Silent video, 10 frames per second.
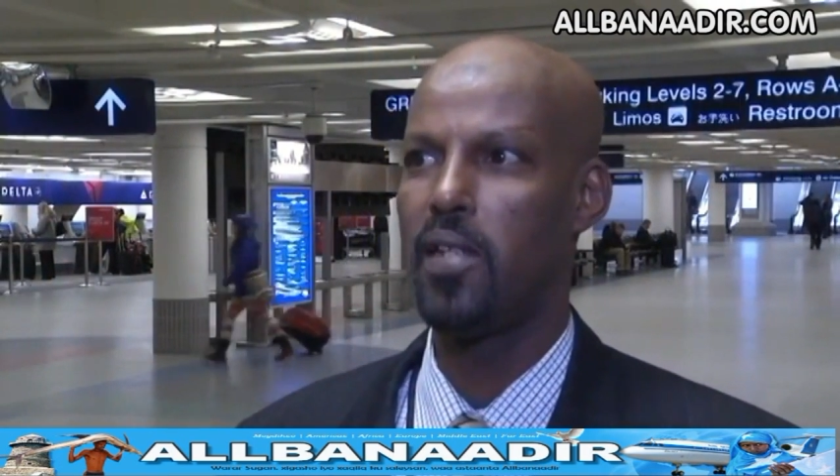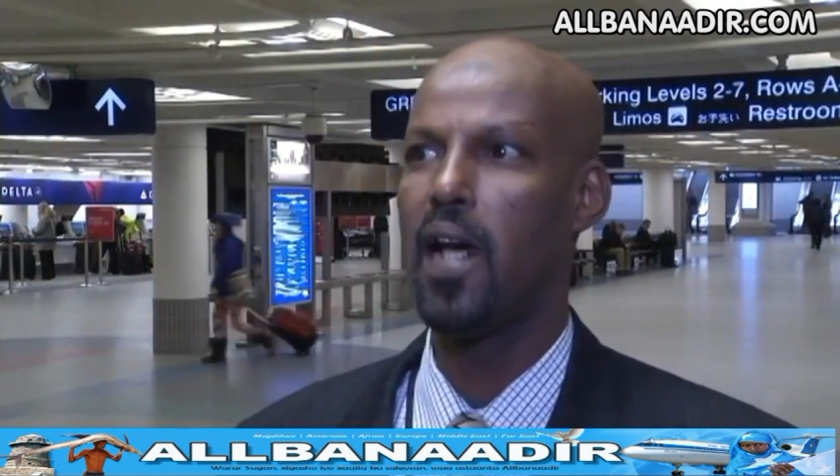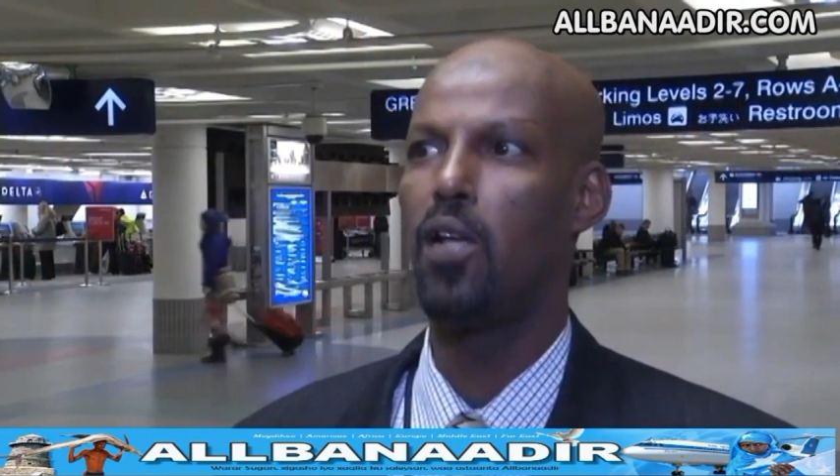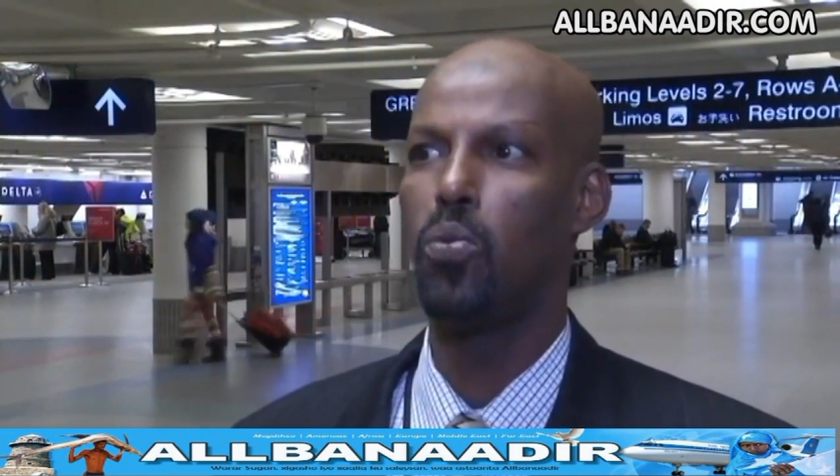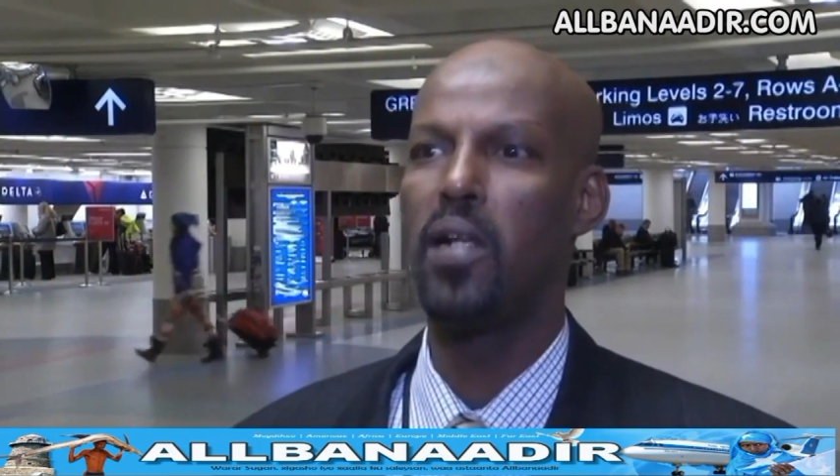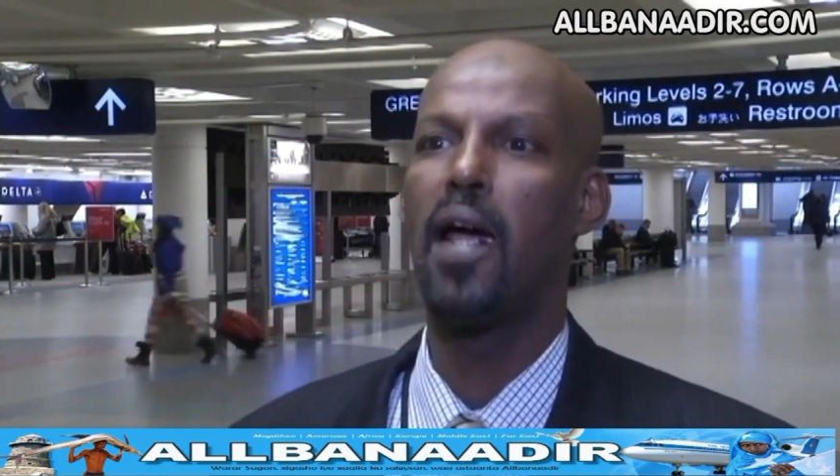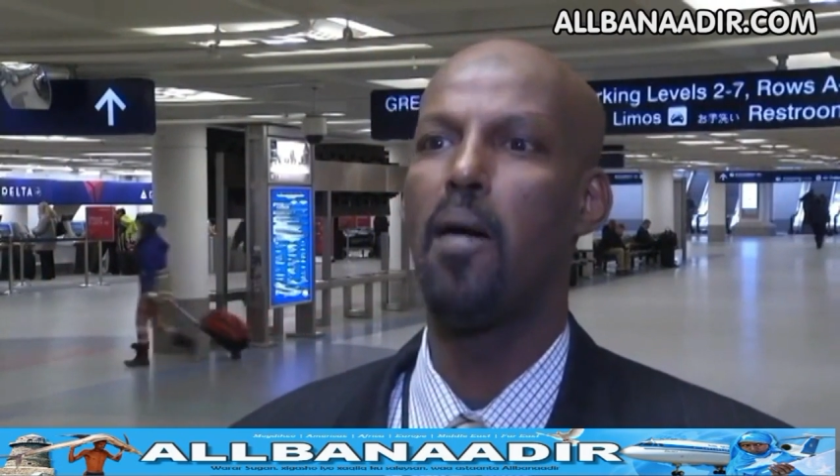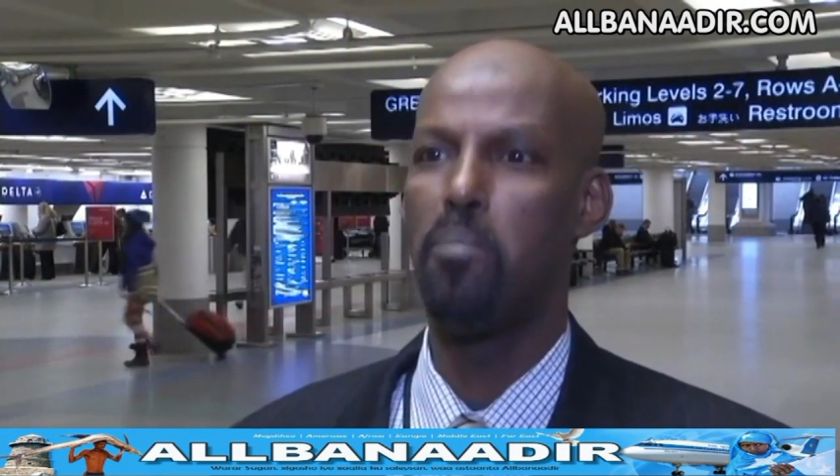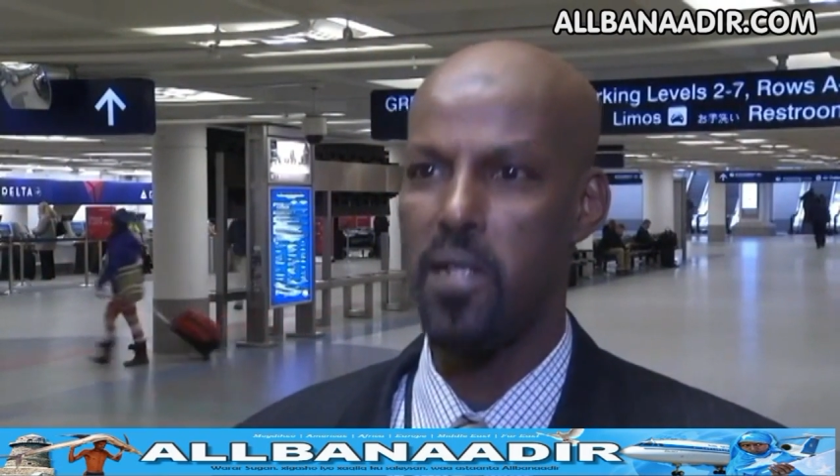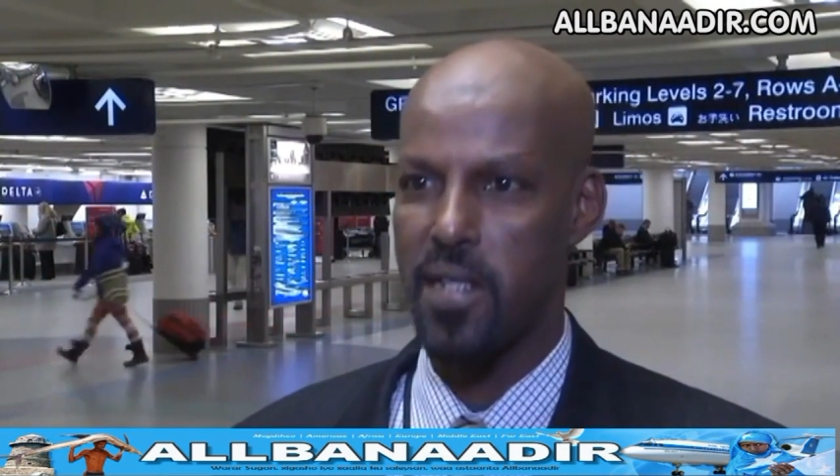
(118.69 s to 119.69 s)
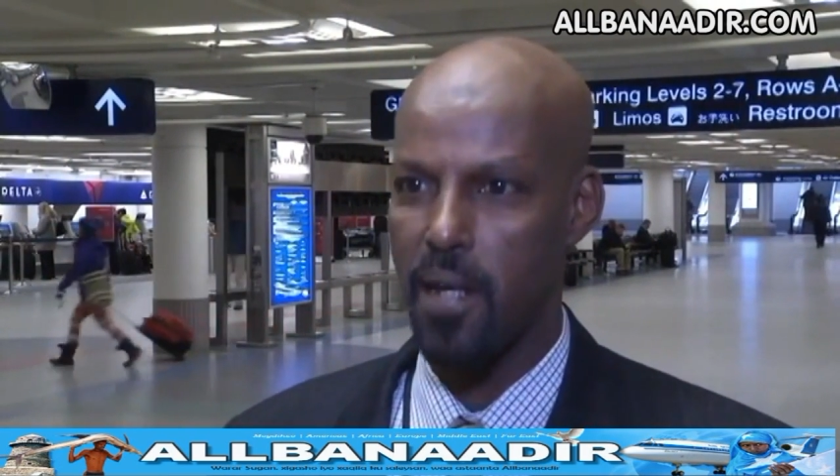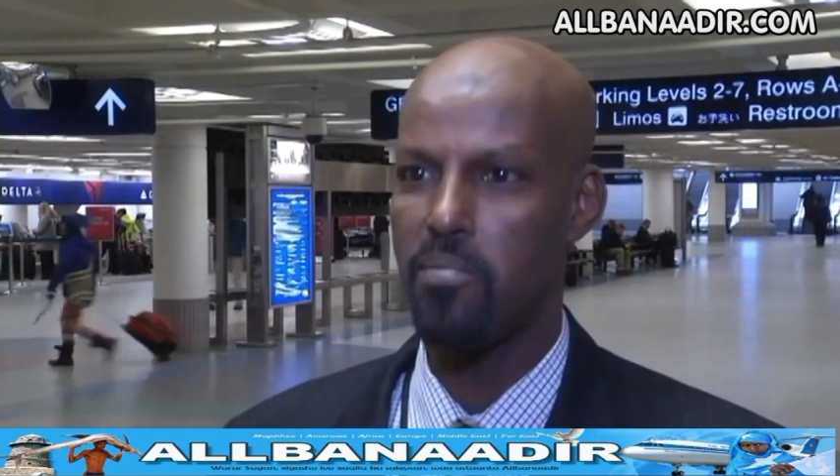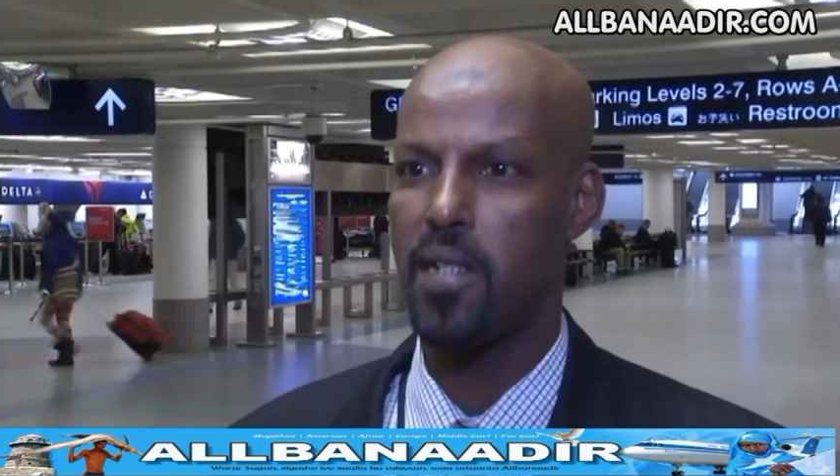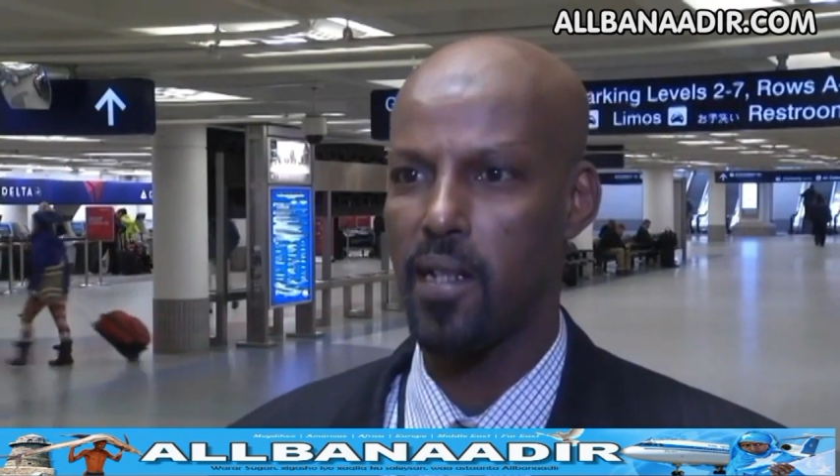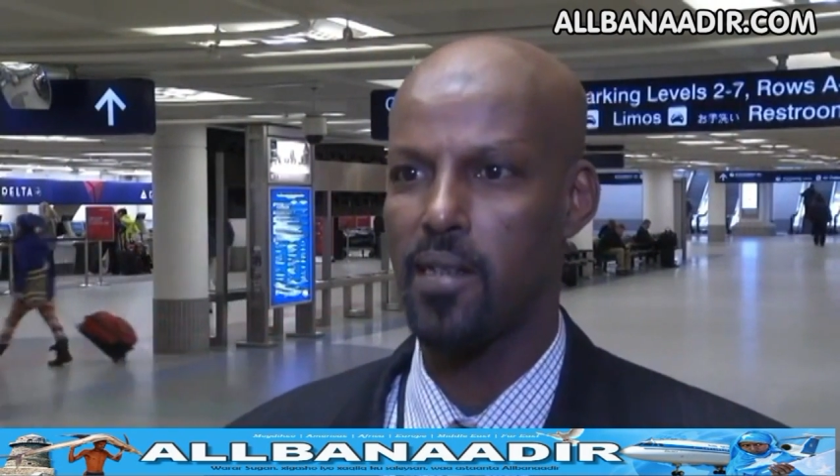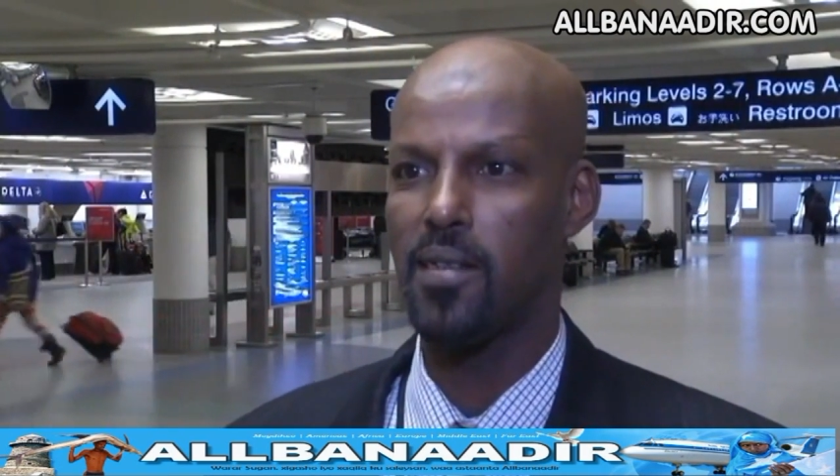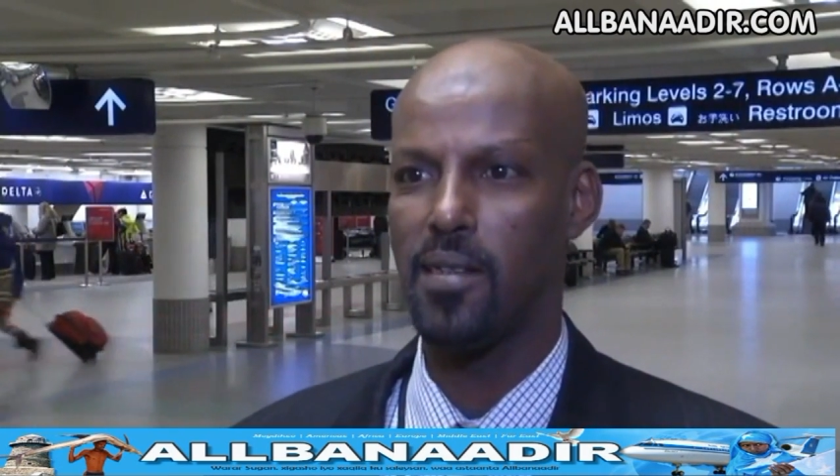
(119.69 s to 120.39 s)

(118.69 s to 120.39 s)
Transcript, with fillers: that we can be something.